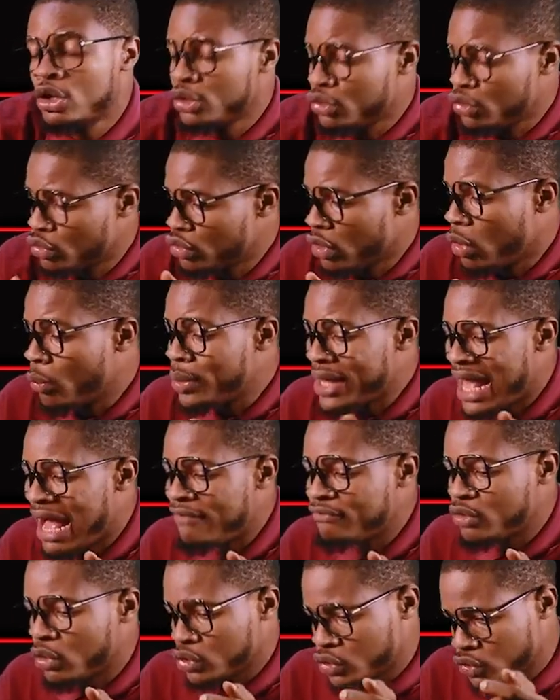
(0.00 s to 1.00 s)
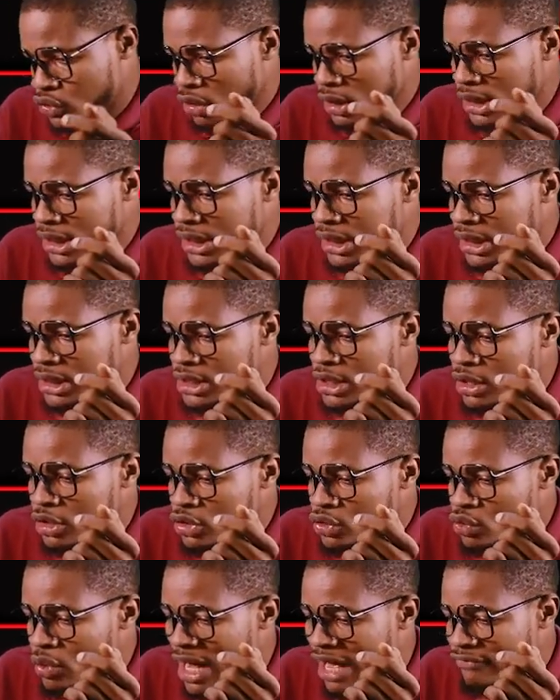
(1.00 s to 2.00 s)
You know, we have your solid,
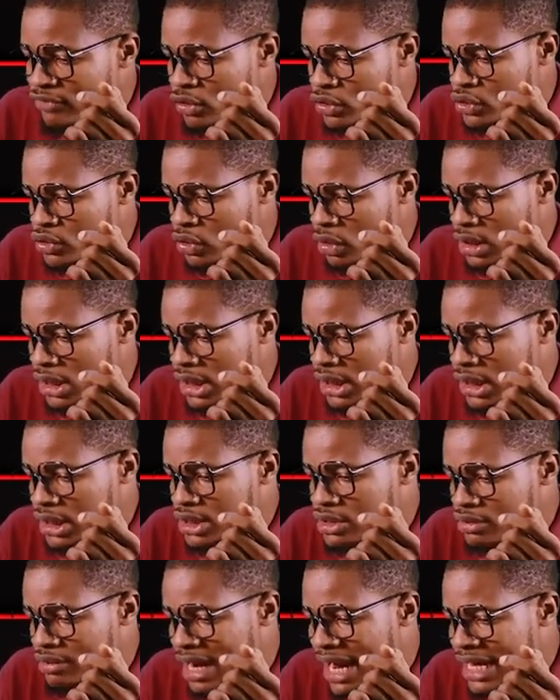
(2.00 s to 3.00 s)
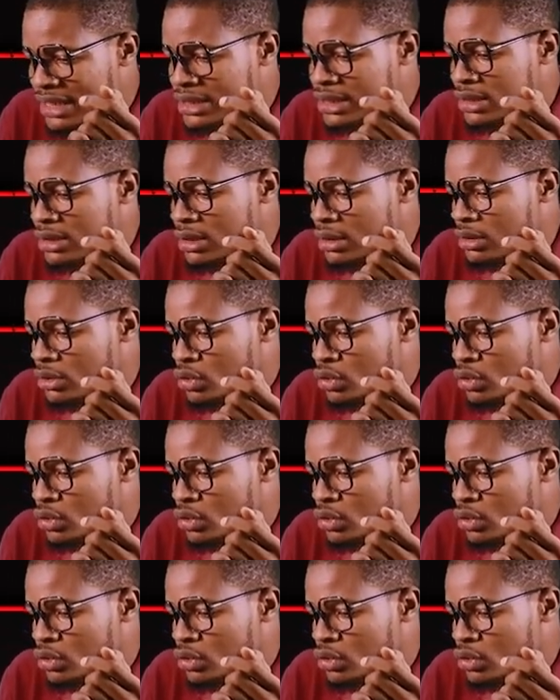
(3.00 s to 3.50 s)
right,